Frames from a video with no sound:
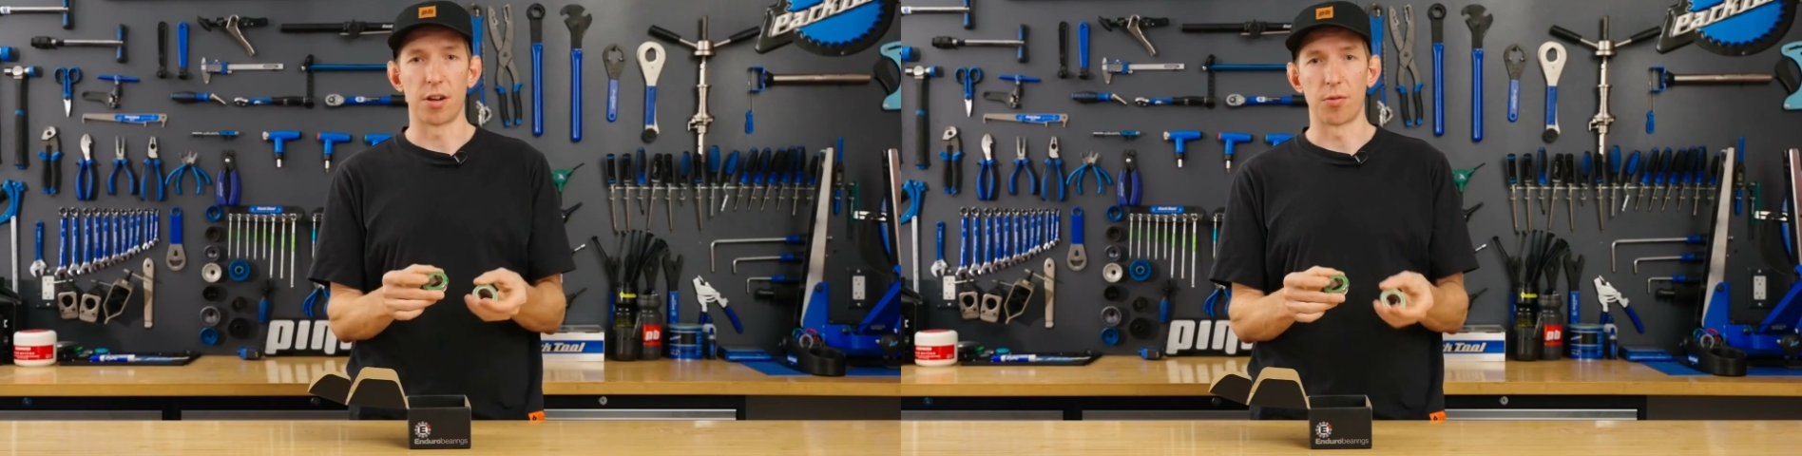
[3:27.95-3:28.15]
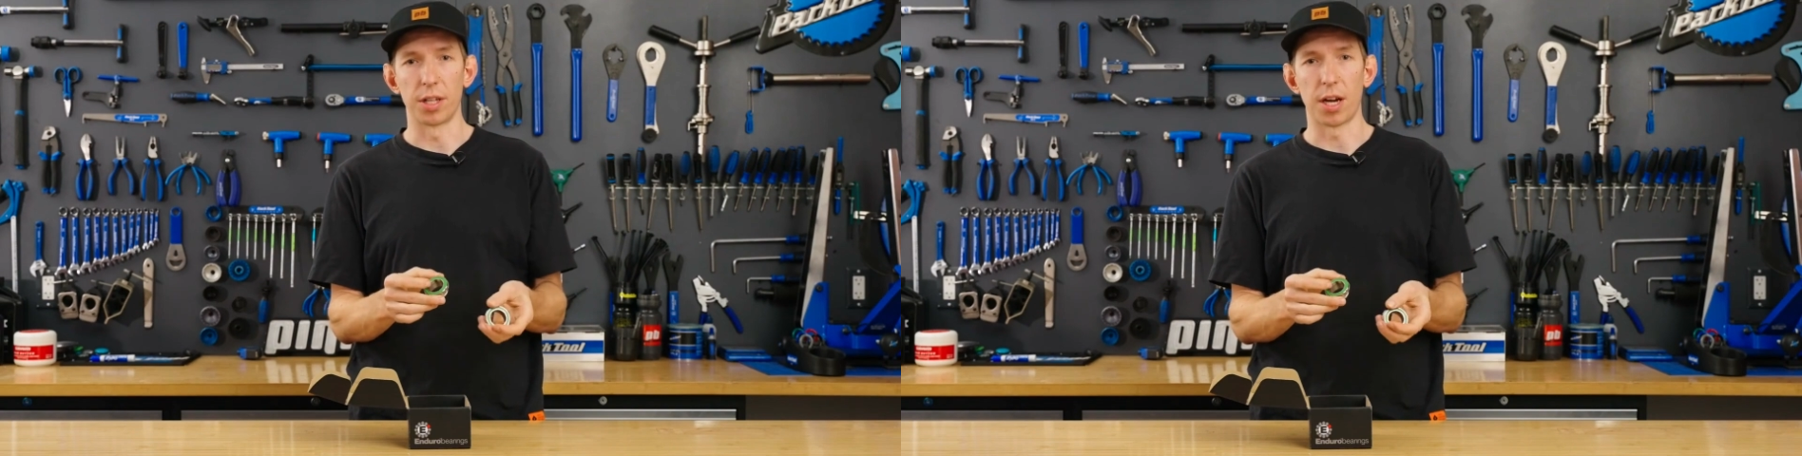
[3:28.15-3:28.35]

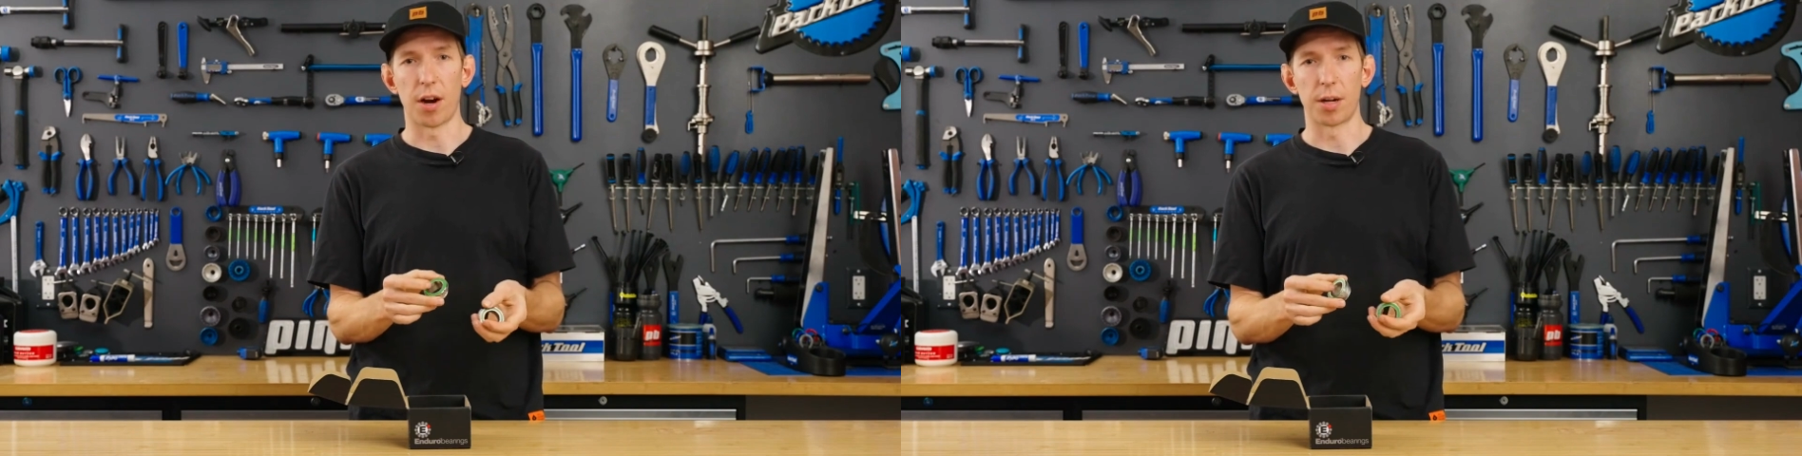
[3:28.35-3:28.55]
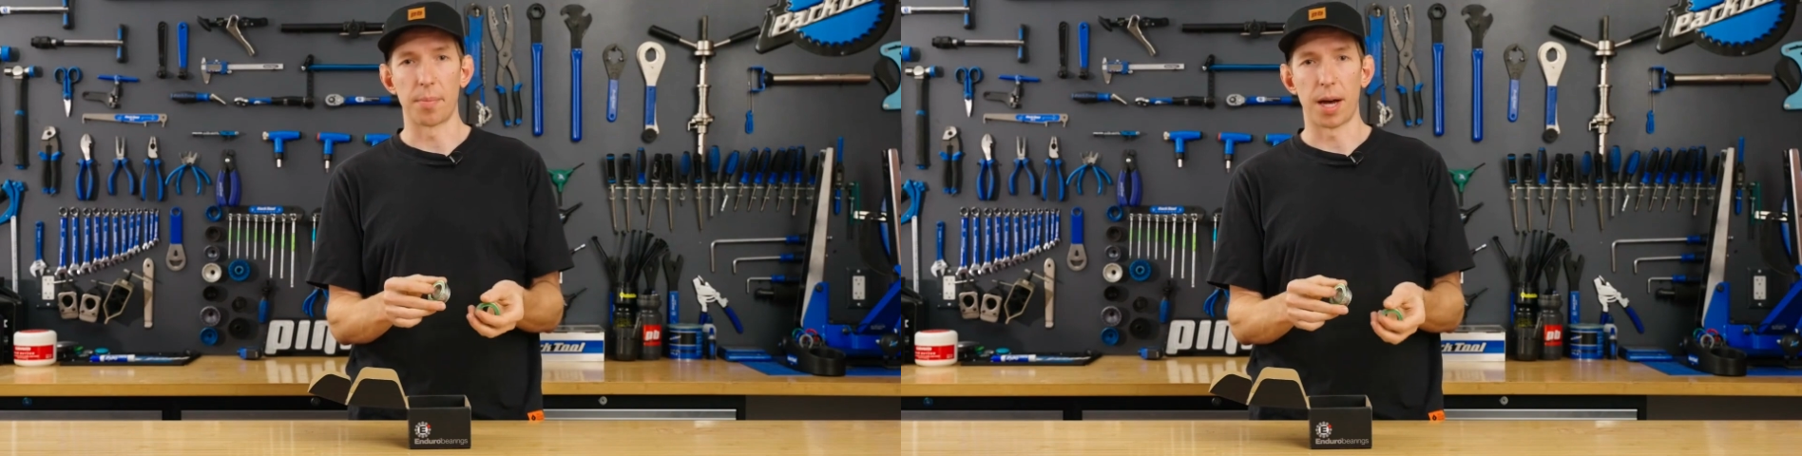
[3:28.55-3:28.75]
are really
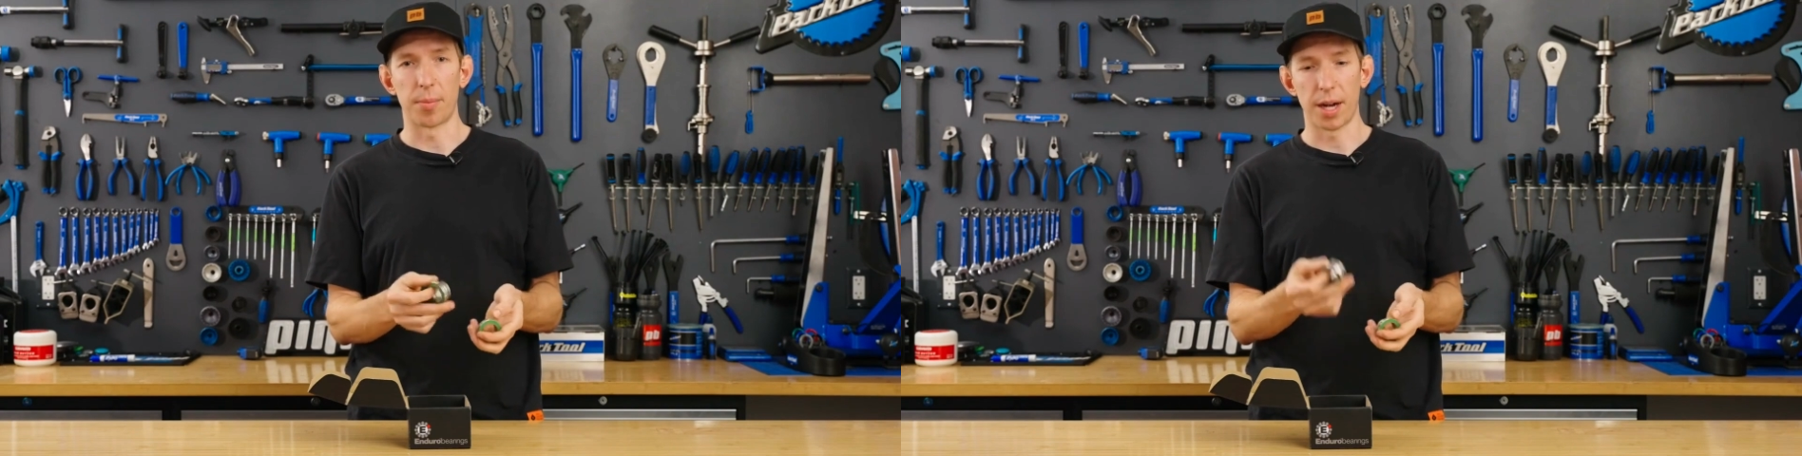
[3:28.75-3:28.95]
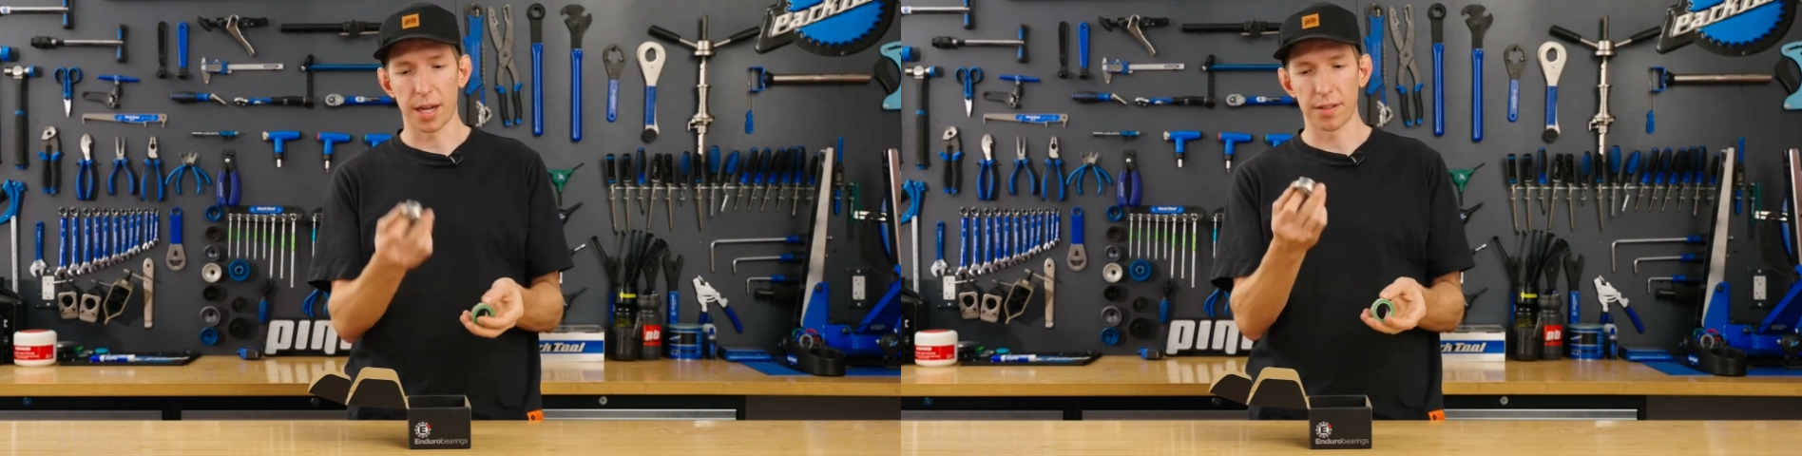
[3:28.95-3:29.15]
hard on bottom
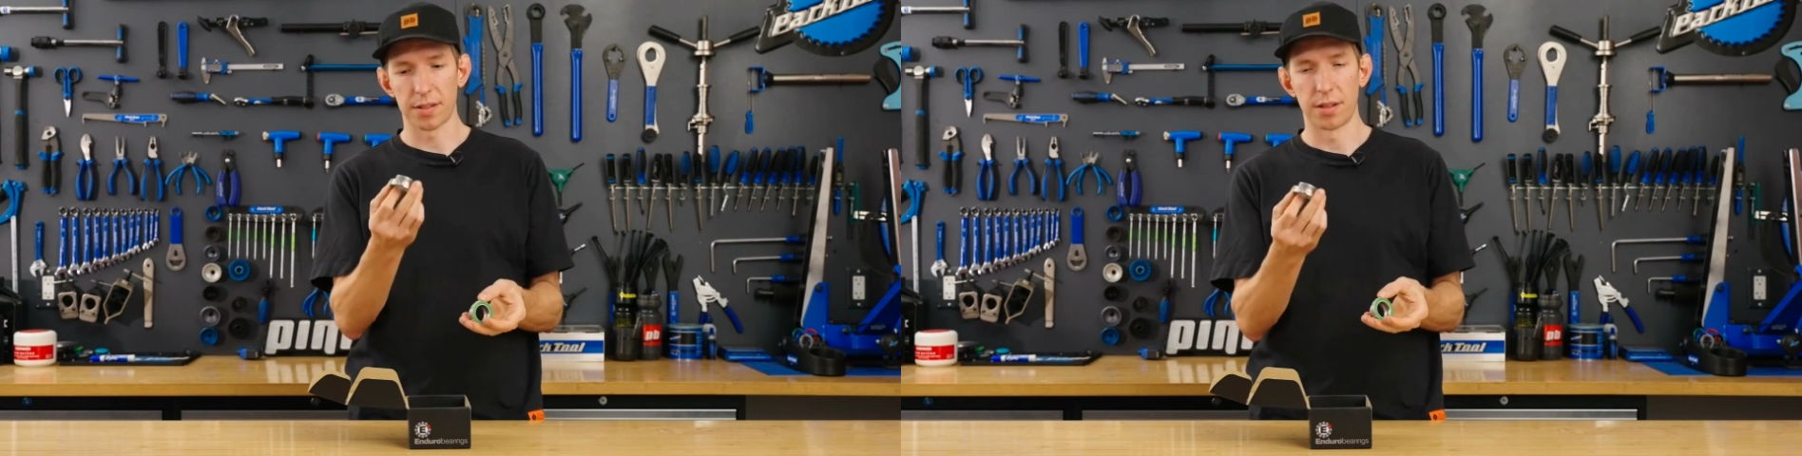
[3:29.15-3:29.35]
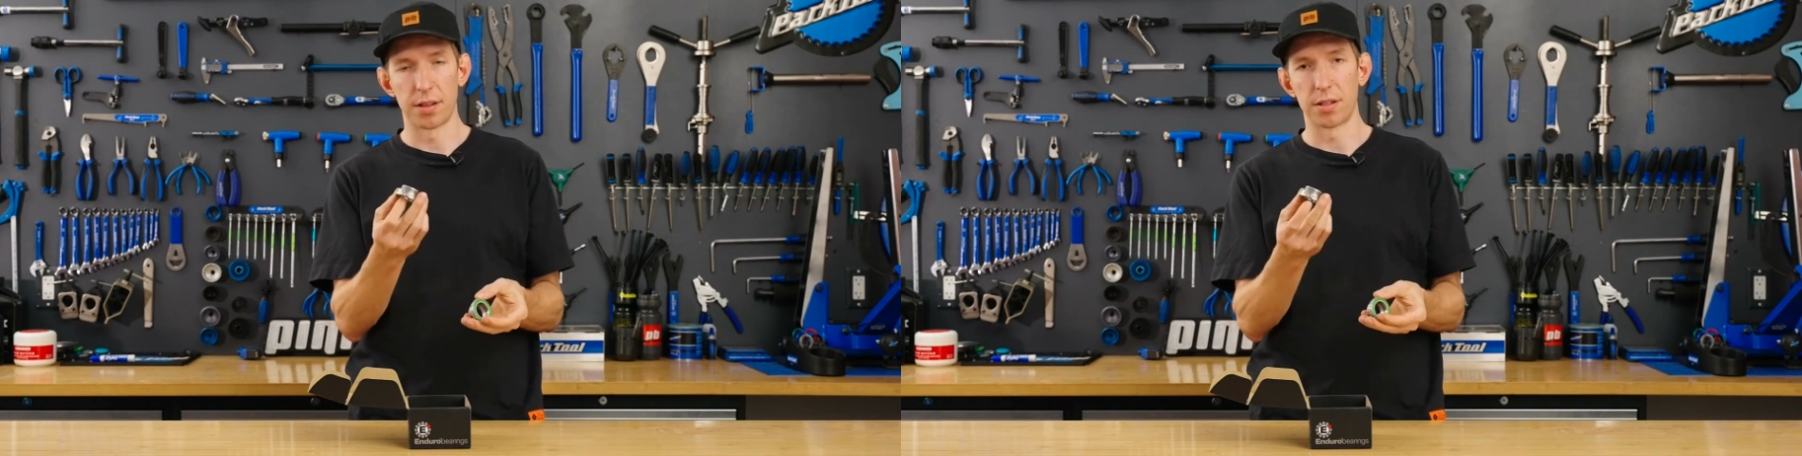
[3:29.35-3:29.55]
brackets,